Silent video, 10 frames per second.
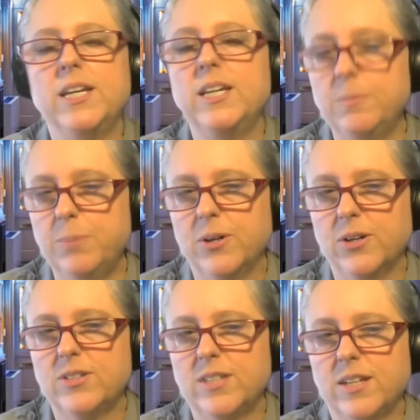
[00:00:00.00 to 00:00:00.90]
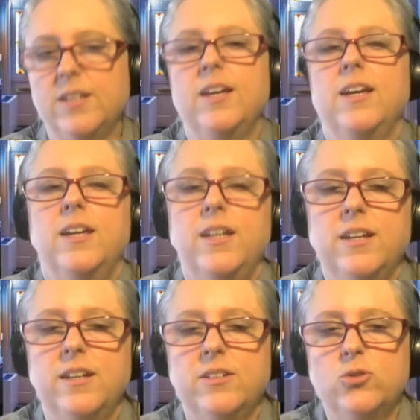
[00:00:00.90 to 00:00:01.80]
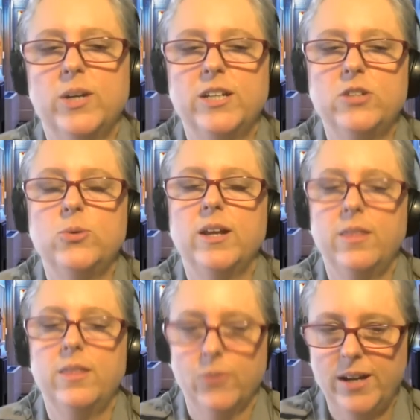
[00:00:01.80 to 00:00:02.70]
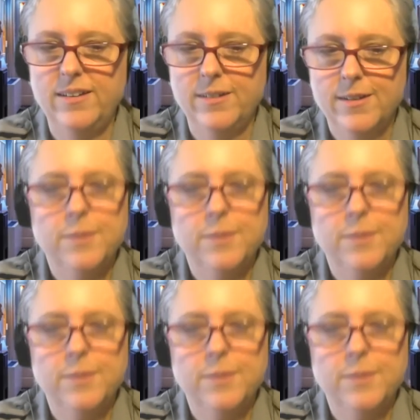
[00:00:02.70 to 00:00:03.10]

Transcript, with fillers: in person in 2023.